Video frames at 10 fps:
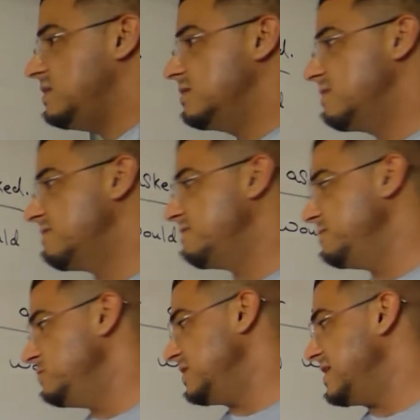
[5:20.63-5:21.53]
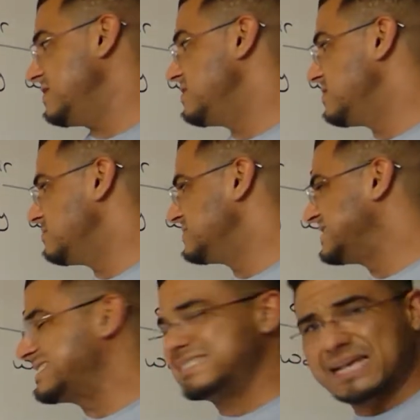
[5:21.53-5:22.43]
love food and
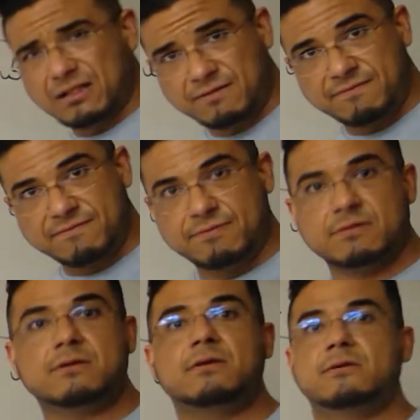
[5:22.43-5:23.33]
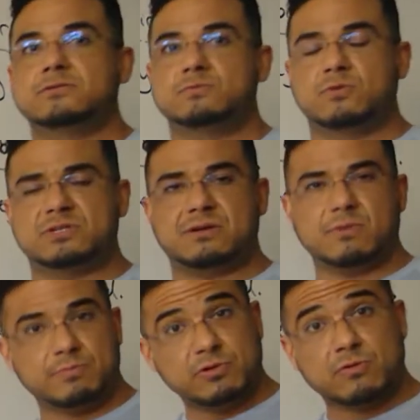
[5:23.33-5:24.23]
themselves. We're talking
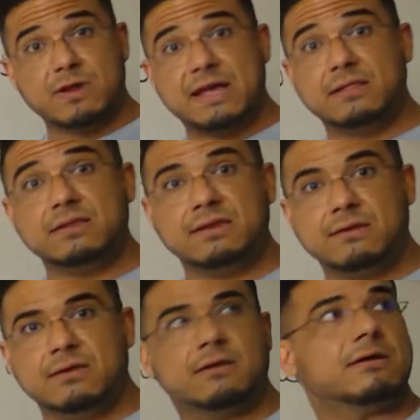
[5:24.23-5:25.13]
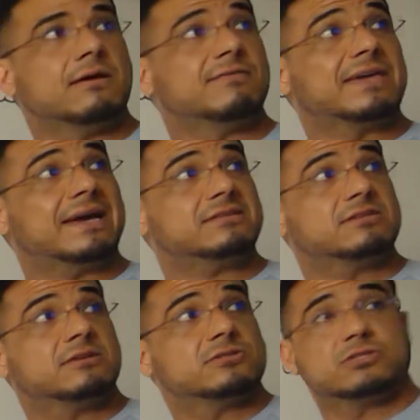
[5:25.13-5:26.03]
about a plurality of
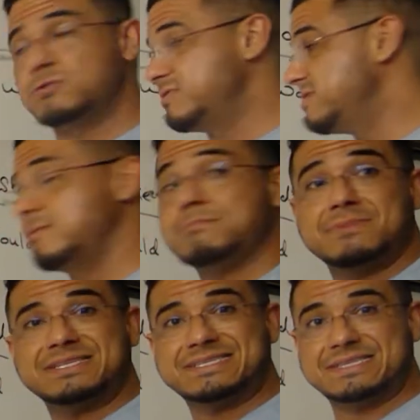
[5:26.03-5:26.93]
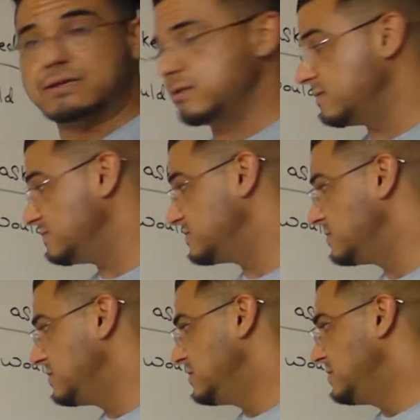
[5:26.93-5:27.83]
cats, so themselves.
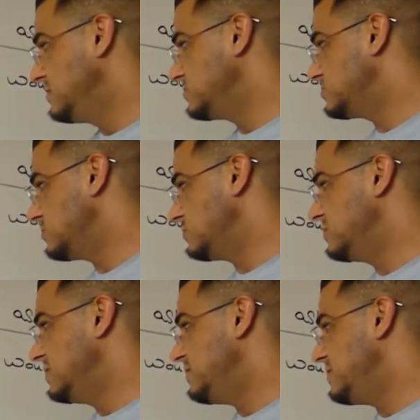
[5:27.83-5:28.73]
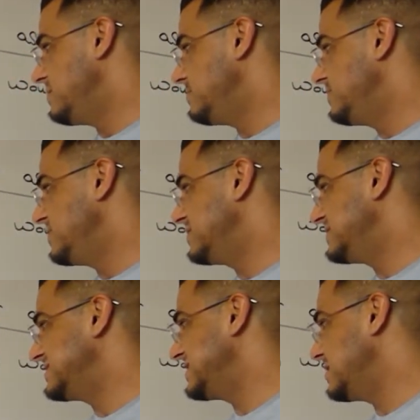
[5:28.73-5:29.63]
So
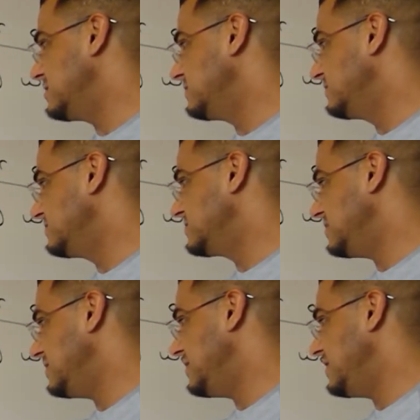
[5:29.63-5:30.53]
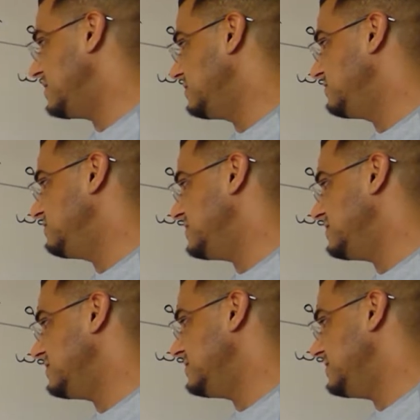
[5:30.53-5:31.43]
themselves,
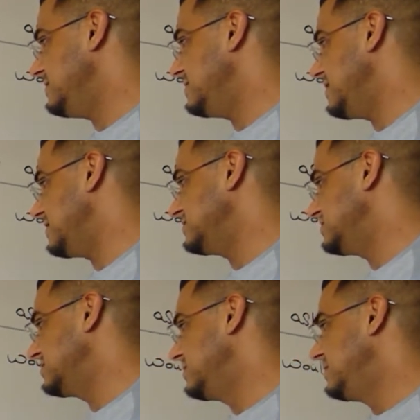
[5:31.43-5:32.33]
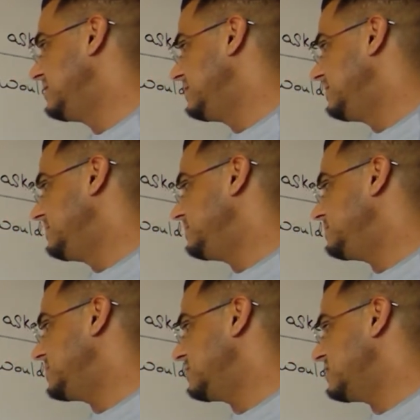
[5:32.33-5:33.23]
L-V-E-S,
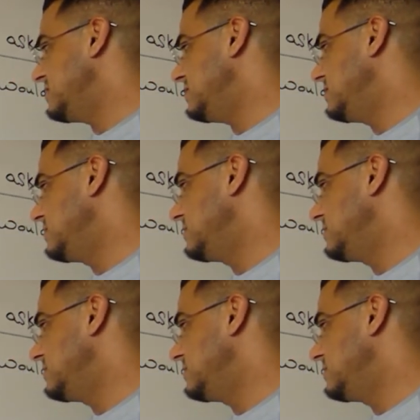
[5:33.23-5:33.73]
period,